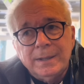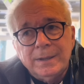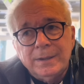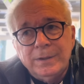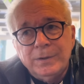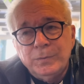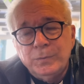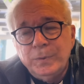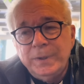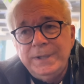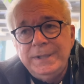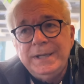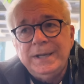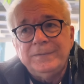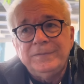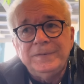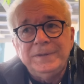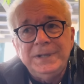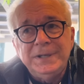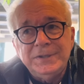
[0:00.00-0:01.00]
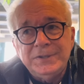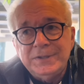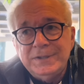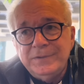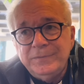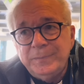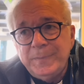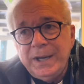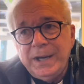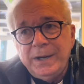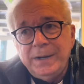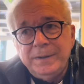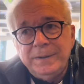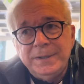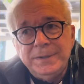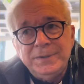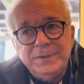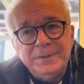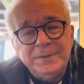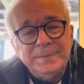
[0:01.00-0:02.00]
The redefinition of
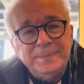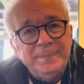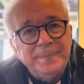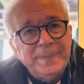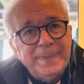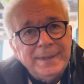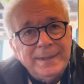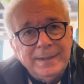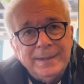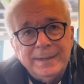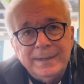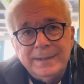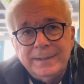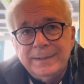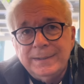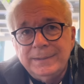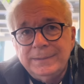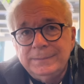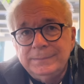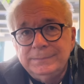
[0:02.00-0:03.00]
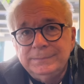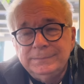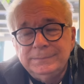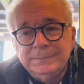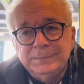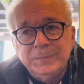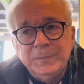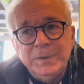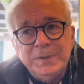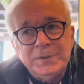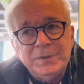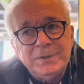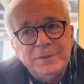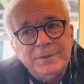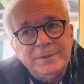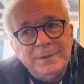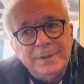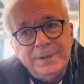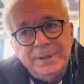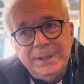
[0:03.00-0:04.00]
marriage, which
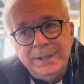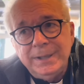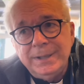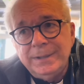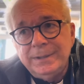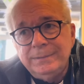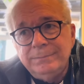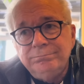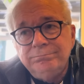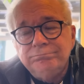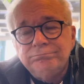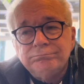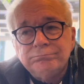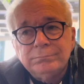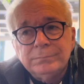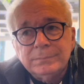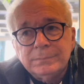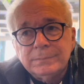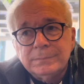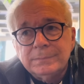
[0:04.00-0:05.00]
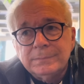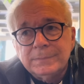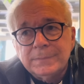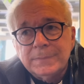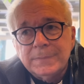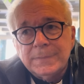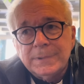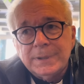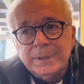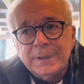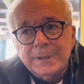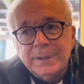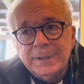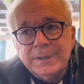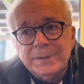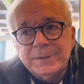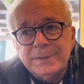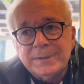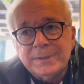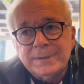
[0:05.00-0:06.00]
again,
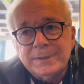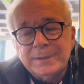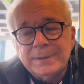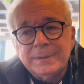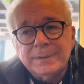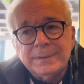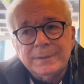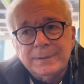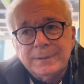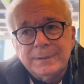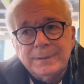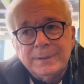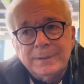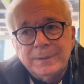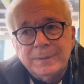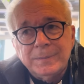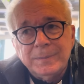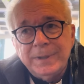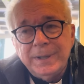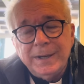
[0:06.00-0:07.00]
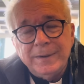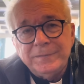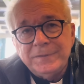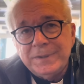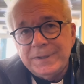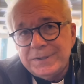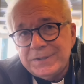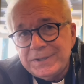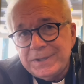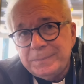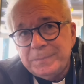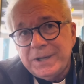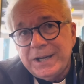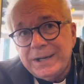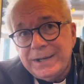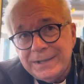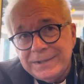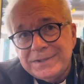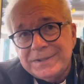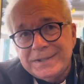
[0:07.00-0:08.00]
is we have to accept
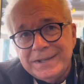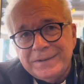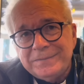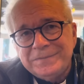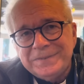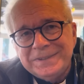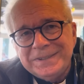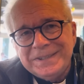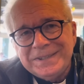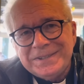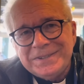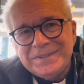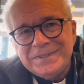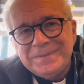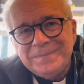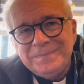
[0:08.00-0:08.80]
God's definition.